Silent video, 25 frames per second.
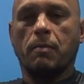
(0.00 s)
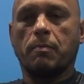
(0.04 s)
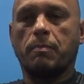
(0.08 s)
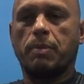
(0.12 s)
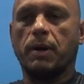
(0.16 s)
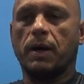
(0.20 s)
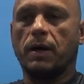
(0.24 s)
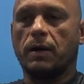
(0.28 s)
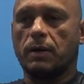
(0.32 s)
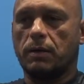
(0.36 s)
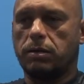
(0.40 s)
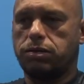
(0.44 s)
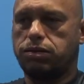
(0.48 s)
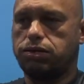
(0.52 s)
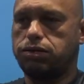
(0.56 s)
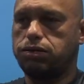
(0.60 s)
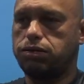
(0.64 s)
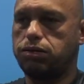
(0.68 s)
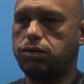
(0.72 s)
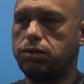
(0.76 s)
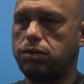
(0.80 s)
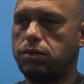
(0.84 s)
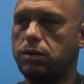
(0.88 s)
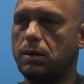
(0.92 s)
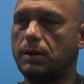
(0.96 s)
But
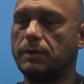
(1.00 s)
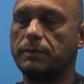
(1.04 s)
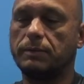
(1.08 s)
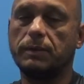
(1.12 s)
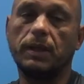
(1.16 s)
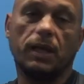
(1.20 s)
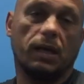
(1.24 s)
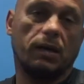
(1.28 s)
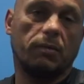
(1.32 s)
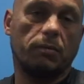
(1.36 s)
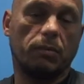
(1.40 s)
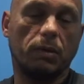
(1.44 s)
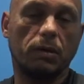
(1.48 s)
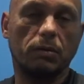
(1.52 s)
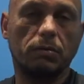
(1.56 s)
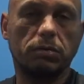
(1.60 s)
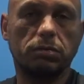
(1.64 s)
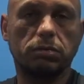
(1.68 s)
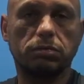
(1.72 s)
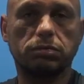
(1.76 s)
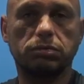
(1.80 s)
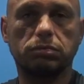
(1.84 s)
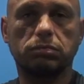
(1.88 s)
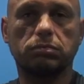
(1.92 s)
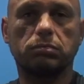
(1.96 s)
yeah, we'll,
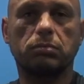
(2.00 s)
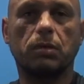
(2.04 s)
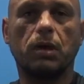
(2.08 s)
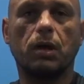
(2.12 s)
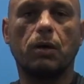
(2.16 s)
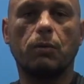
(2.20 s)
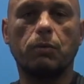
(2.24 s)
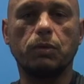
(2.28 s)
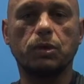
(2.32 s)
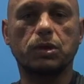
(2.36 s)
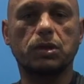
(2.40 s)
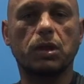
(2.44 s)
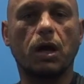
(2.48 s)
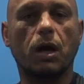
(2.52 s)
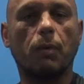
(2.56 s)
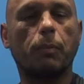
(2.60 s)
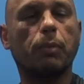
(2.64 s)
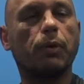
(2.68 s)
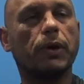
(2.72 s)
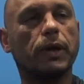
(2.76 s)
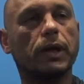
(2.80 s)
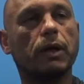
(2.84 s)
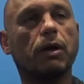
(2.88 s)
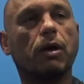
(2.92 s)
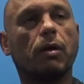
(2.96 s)
we'll start
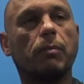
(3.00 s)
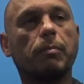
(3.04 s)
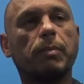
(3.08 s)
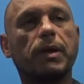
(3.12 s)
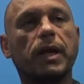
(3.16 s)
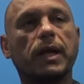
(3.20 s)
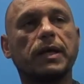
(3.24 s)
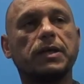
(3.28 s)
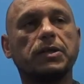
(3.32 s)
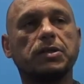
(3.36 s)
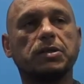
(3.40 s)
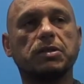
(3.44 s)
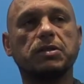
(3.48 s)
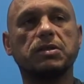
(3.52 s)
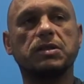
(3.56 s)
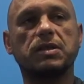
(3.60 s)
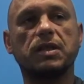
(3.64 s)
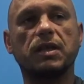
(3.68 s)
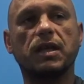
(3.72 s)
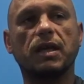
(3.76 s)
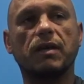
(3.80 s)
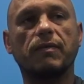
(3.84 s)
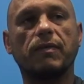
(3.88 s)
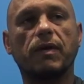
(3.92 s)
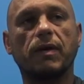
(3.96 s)
putting combinations
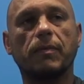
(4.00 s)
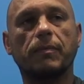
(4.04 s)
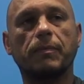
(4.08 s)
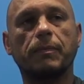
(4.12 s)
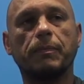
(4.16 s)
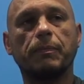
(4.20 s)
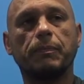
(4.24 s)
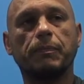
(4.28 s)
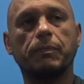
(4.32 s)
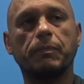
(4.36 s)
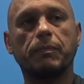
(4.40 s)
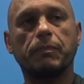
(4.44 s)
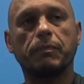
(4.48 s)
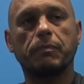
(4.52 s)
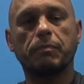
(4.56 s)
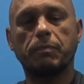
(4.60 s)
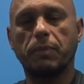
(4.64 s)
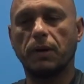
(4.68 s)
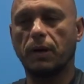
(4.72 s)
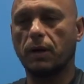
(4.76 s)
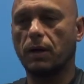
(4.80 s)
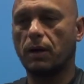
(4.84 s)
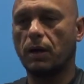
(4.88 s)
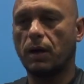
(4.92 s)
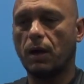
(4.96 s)
together.
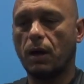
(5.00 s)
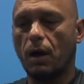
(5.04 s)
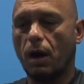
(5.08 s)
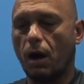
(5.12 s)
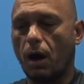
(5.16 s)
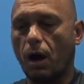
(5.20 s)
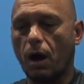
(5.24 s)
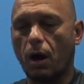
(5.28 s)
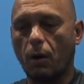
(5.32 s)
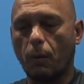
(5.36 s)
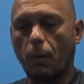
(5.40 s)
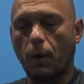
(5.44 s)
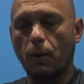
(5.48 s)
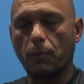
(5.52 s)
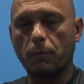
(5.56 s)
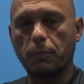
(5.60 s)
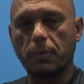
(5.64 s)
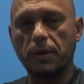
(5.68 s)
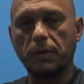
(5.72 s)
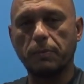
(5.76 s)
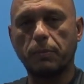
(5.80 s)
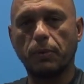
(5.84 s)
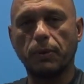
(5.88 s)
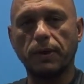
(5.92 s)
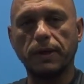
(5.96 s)
But I won't
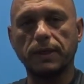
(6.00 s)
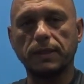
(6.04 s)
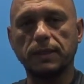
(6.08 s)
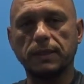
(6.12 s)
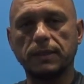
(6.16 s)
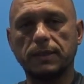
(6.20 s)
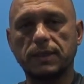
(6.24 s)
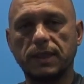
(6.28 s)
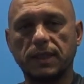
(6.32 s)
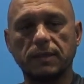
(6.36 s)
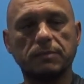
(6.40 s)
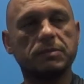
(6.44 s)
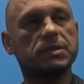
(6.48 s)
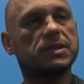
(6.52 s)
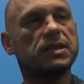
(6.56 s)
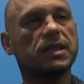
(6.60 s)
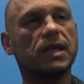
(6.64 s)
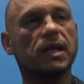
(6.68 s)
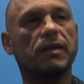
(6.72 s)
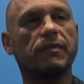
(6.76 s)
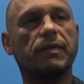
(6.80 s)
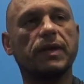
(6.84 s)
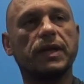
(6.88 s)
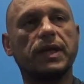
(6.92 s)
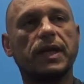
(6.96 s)
be putting teams
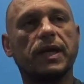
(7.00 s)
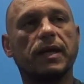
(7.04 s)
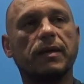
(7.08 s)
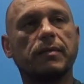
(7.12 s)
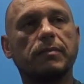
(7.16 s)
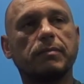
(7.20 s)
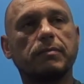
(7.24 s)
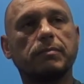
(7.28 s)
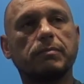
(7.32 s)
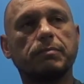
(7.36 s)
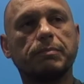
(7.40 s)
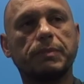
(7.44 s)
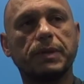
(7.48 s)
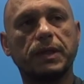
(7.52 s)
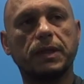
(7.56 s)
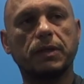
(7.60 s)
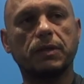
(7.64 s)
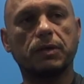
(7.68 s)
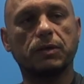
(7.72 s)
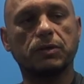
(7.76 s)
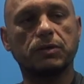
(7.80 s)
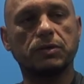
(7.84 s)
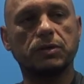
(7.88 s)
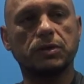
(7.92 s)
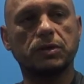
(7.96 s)
together yet
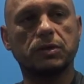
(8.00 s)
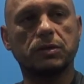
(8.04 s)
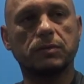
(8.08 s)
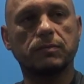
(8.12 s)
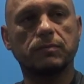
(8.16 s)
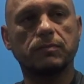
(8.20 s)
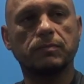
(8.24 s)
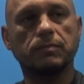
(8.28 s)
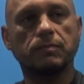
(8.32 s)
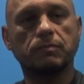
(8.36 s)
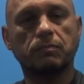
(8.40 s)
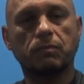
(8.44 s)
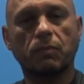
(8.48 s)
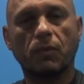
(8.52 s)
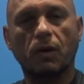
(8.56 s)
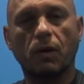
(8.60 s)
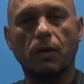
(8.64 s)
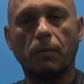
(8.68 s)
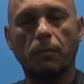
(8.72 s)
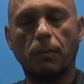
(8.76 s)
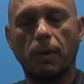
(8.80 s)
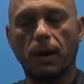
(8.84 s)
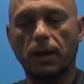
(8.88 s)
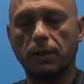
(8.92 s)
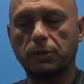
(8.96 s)
because
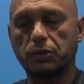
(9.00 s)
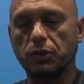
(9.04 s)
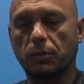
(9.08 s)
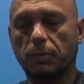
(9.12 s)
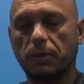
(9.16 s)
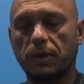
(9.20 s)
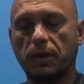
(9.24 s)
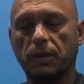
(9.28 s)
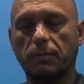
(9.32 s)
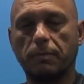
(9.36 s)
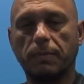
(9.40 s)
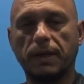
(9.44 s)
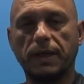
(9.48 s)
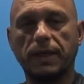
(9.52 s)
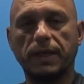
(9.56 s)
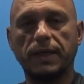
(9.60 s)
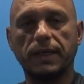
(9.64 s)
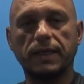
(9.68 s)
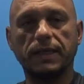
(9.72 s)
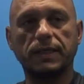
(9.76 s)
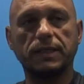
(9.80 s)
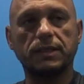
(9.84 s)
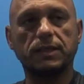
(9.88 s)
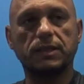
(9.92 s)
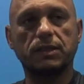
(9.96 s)
my job at the minute
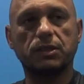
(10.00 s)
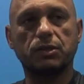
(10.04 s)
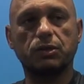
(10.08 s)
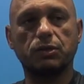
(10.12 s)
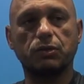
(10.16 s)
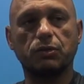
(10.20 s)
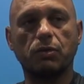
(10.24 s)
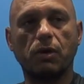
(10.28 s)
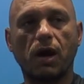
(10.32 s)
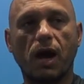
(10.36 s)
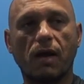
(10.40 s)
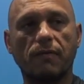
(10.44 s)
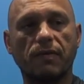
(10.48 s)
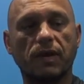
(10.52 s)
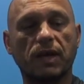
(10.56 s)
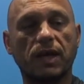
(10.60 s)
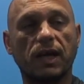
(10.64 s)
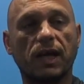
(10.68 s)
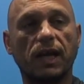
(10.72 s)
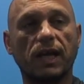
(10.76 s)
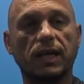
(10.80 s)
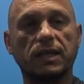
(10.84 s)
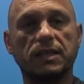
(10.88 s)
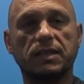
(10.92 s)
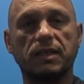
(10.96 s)
is to have a
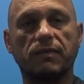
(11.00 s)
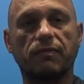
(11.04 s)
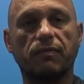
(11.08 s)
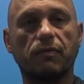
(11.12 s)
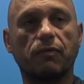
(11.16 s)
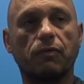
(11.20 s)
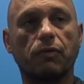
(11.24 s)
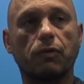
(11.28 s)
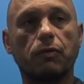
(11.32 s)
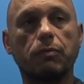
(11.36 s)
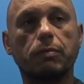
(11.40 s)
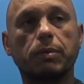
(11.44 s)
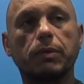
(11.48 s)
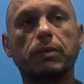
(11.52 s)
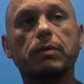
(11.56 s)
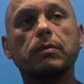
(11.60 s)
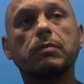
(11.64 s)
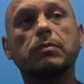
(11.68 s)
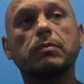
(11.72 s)
collective group